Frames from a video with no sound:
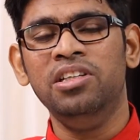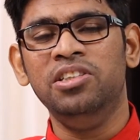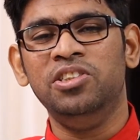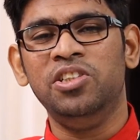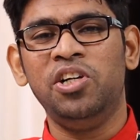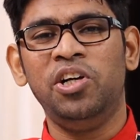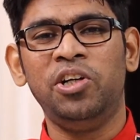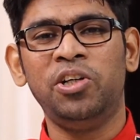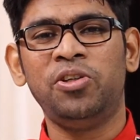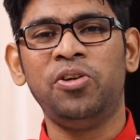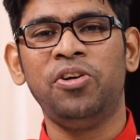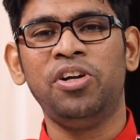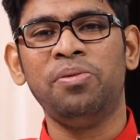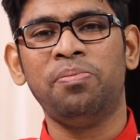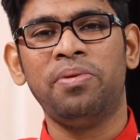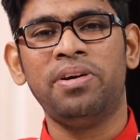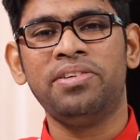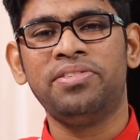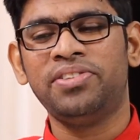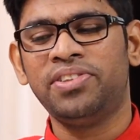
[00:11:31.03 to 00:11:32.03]
0 to
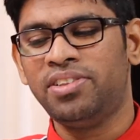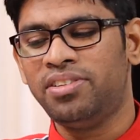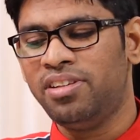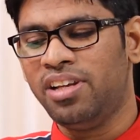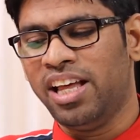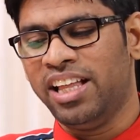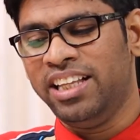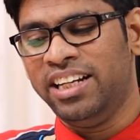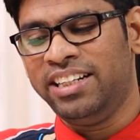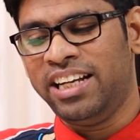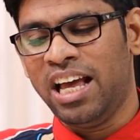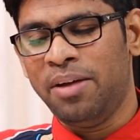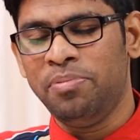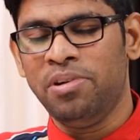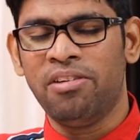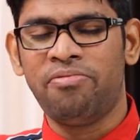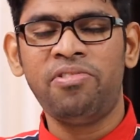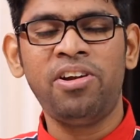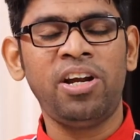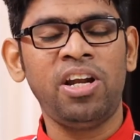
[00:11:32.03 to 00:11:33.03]
20%, at that time
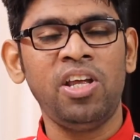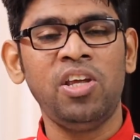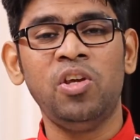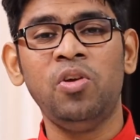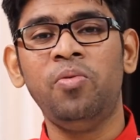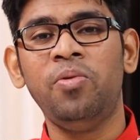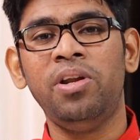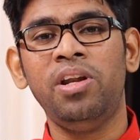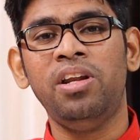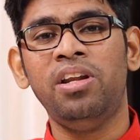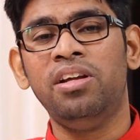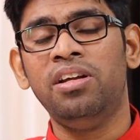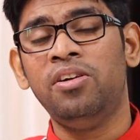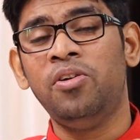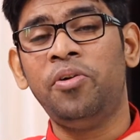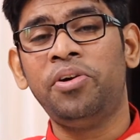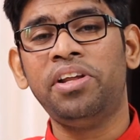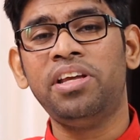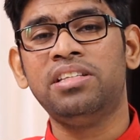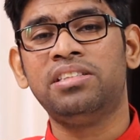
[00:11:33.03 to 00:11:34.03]
definitely you will
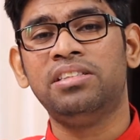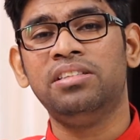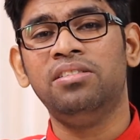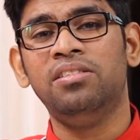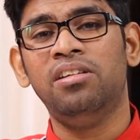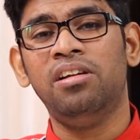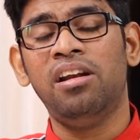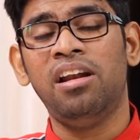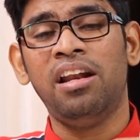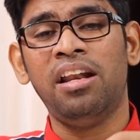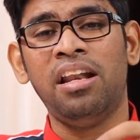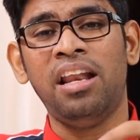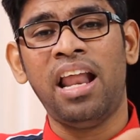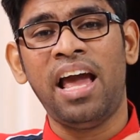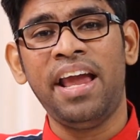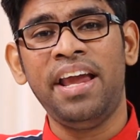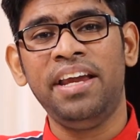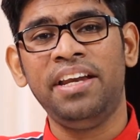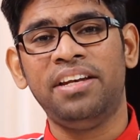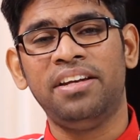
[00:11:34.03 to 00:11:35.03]
notice
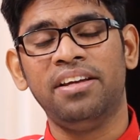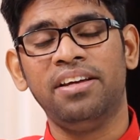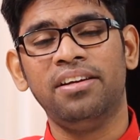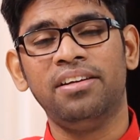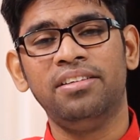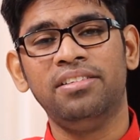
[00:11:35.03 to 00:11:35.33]
light